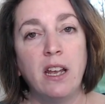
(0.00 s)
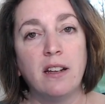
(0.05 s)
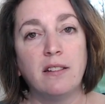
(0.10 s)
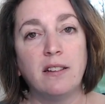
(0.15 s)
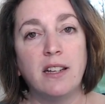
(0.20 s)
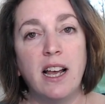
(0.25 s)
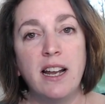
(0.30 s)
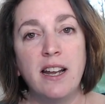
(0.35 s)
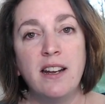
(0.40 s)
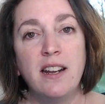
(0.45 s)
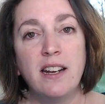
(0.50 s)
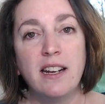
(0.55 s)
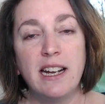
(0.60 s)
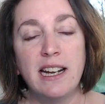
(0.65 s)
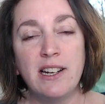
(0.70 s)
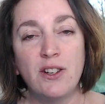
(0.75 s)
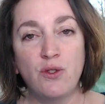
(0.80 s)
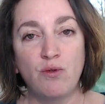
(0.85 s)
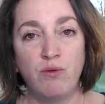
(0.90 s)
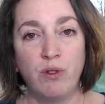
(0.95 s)
then
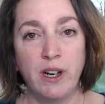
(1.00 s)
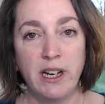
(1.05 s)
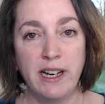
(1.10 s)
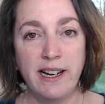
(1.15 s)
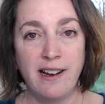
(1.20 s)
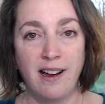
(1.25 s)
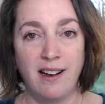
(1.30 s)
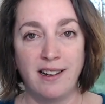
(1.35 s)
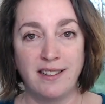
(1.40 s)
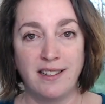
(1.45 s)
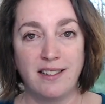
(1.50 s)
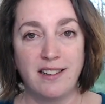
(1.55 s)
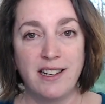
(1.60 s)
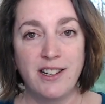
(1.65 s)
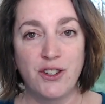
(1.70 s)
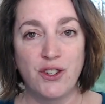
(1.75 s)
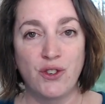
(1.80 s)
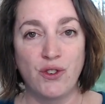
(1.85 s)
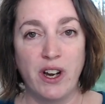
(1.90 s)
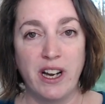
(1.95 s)
it's really hard to
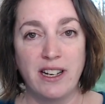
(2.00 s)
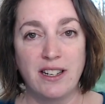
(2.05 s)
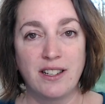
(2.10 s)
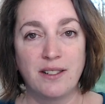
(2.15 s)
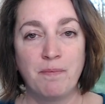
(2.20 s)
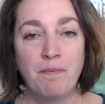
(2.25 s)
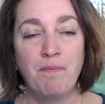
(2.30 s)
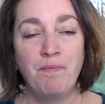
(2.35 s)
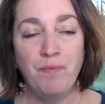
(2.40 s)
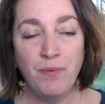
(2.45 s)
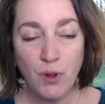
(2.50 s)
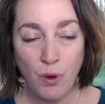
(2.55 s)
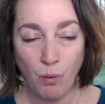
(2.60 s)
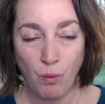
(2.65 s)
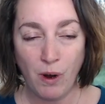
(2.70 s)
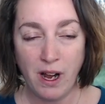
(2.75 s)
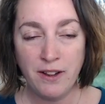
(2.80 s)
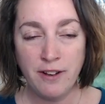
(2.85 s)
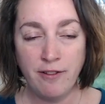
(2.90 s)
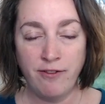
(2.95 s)
think straight.
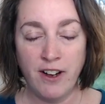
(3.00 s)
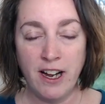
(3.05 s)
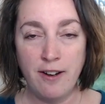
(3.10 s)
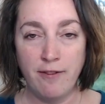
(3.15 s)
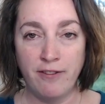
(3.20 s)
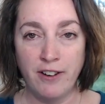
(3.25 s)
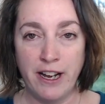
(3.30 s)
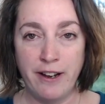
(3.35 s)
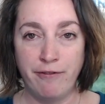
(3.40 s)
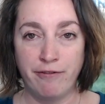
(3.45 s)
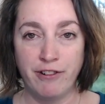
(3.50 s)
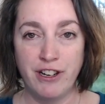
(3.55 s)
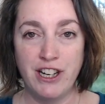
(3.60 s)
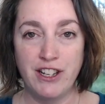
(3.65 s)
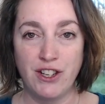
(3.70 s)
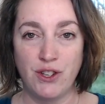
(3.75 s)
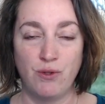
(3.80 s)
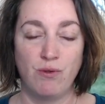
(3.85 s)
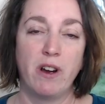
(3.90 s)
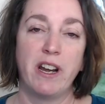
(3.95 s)
When the fight, flight,
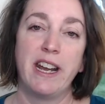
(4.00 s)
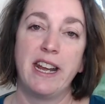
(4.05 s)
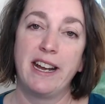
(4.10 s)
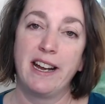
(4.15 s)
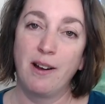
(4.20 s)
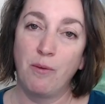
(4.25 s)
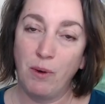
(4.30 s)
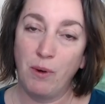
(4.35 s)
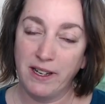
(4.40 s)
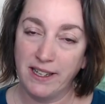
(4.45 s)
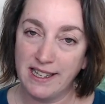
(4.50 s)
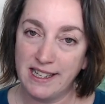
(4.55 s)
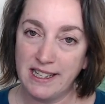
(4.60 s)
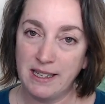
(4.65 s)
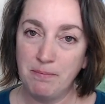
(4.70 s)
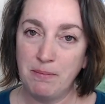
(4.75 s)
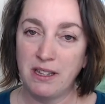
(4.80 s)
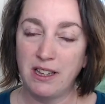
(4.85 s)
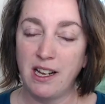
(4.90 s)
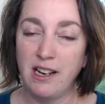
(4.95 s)
freeze is running, when the
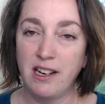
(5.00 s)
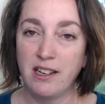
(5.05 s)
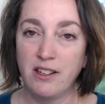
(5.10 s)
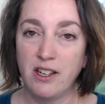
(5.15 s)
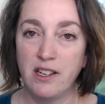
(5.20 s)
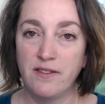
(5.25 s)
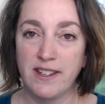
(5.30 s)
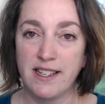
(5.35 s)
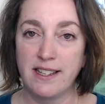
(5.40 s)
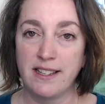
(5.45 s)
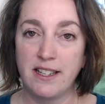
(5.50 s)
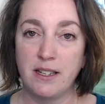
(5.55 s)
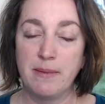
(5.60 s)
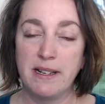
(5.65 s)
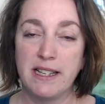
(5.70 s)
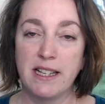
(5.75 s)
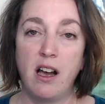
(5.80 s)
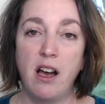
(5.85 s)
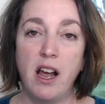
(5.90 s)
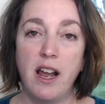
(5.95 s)
sympathetic nervous system
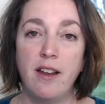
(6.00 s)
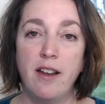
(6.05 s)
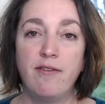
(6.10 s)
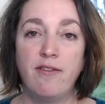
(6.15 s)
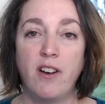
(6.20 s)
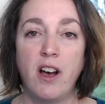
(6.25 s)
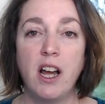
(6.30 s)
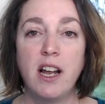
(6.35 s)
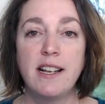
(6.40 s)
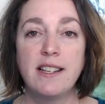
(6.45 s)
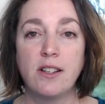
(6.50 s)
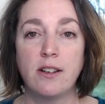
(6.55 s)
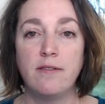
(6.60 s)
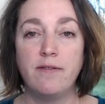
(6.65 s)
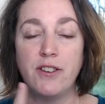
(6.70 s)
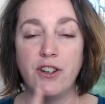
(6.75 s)
is high, it fires off